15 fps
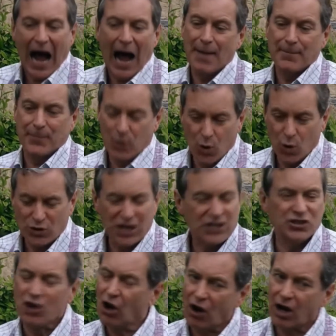and booze is
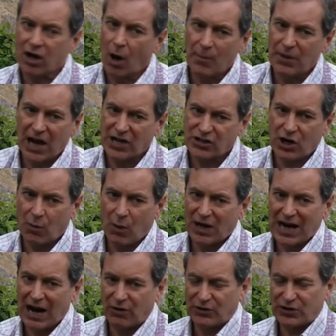not a combination I want
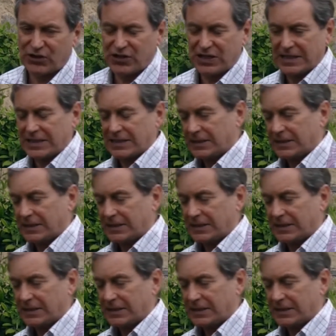Carol to see.